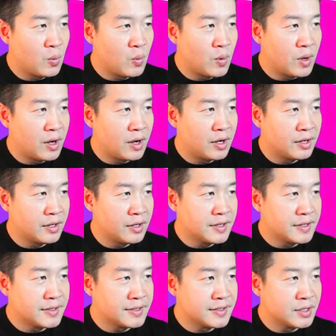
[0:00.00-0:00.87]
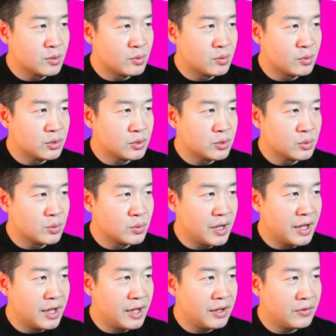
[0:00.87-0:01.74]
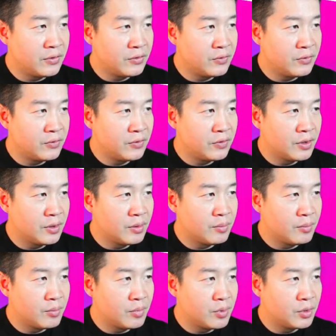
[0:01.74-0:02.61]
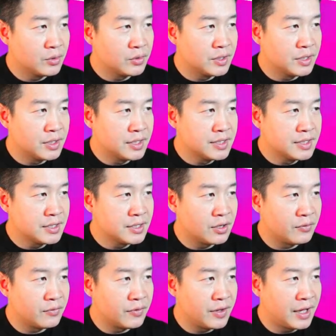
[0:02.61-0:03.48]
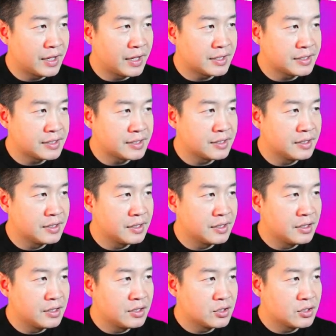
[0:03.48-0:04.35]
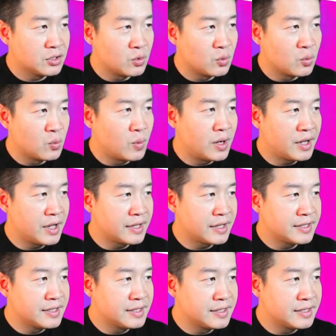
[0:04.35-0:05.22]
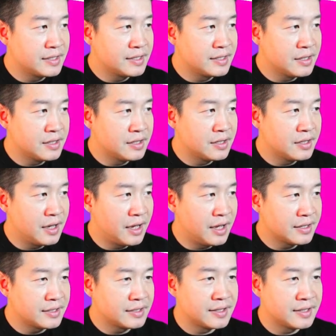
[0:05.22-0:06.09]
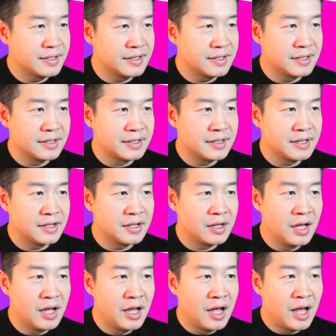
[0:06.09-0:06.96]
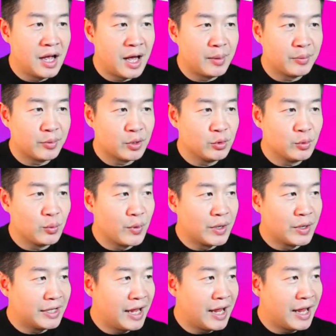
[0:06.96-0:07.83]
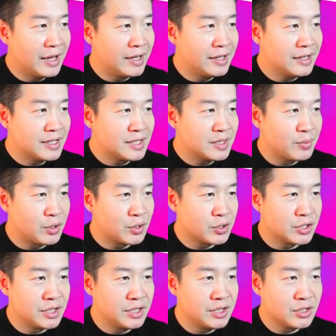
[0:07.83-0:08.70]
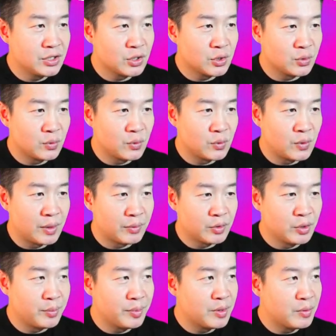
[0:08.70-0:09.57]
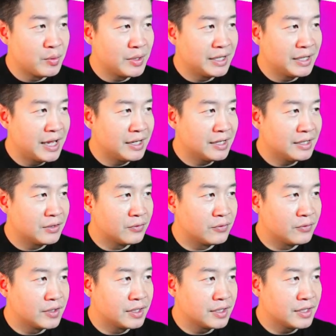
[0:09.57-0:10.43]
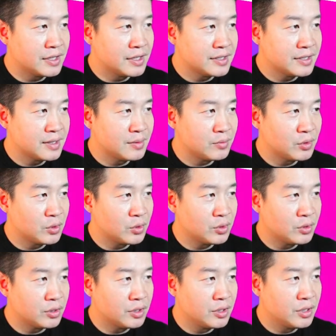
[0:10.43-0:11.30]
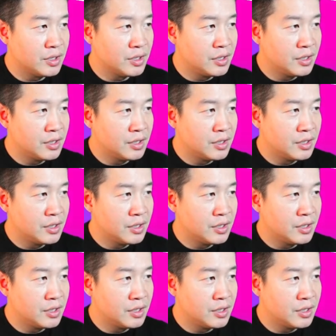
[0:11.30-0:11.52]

y is equal to f modulus of x. So y-axis is here, x-axis is here. I'm going to retain this portion. So I'm going to be retaining the vertical asymptote.